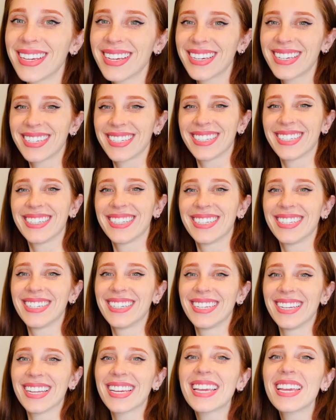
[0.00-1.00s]

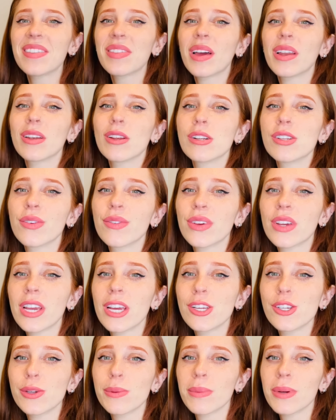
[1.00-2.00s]
Clicking that
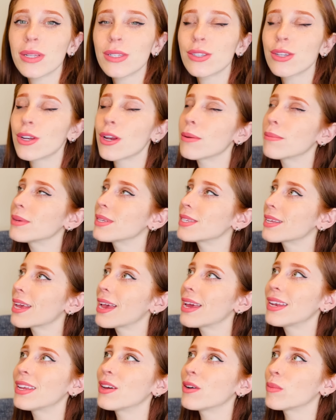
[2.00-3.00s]
notification bell so you don't miss
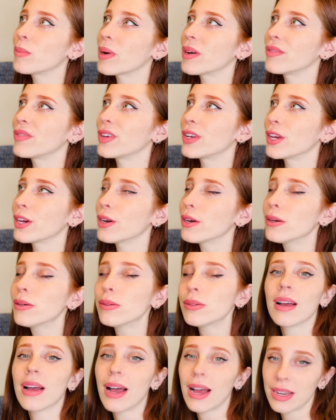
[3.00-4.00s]
any of my
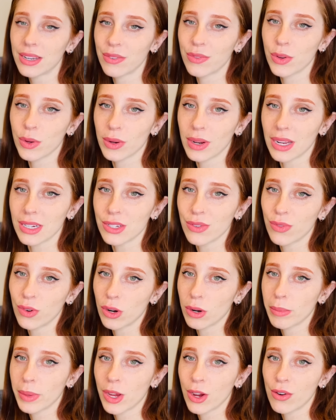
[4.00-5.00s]
videos. And if you would like to
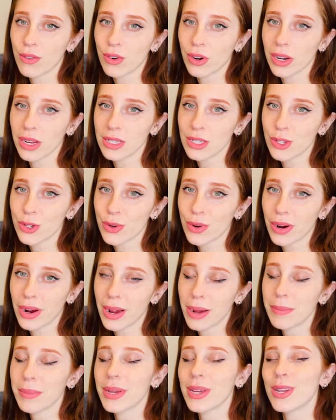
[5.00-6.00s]
follow me over on
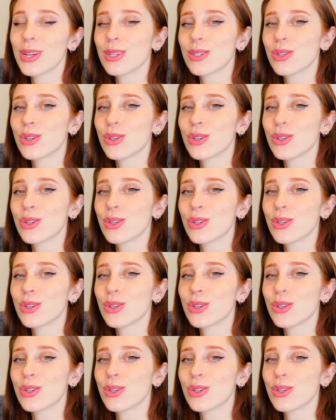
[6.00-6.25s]
Instagram, it is